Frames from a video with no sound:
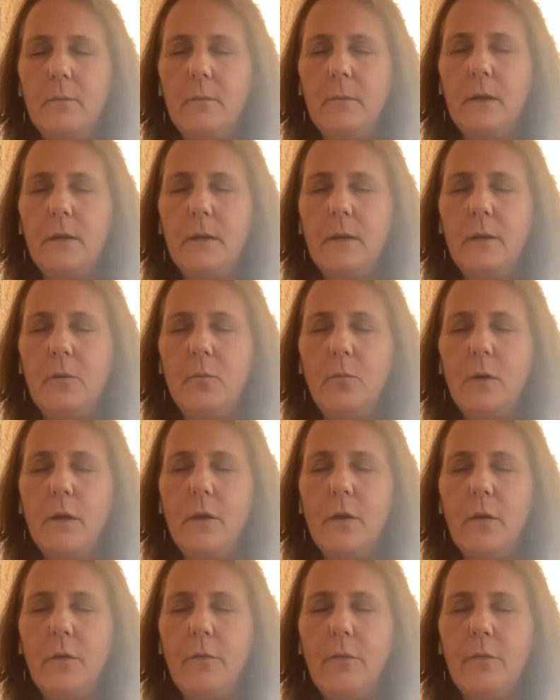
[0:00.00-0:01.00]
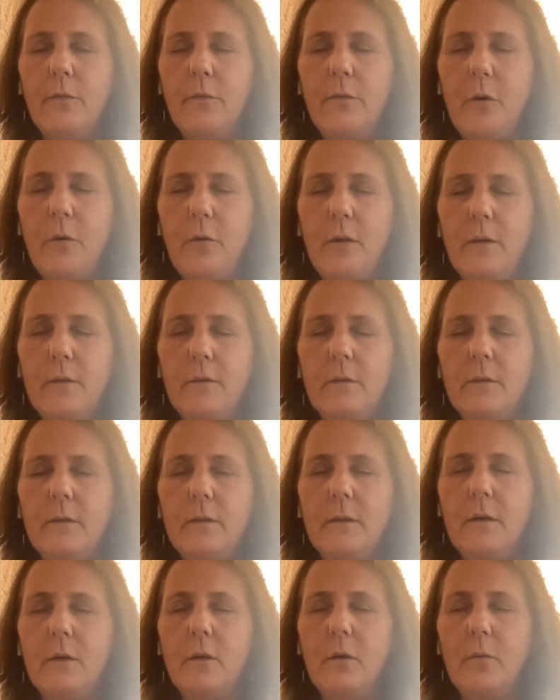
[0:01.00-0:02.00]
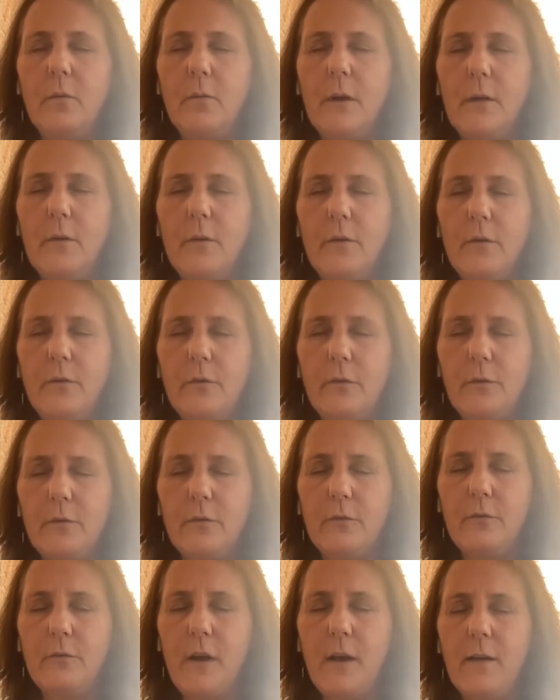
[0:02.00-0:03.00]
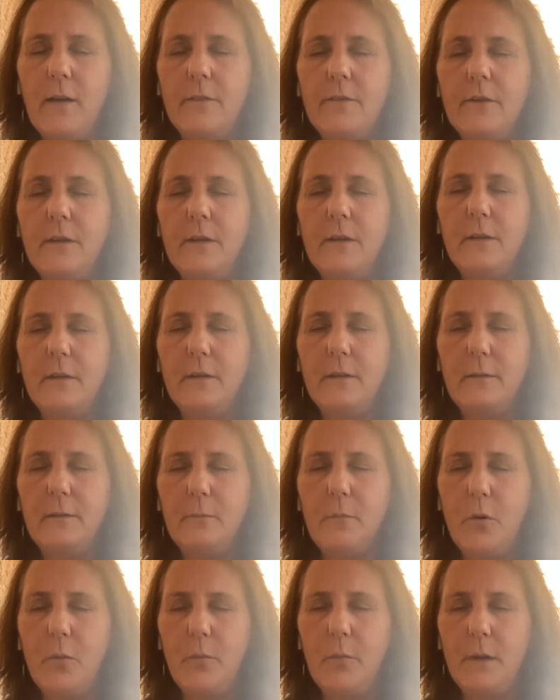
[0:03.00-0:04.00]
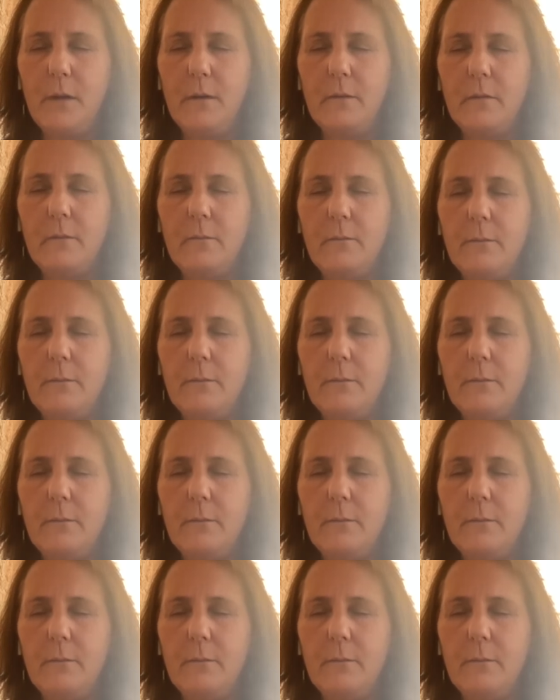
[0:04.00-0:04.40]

meaning we are focusing around surviving this moment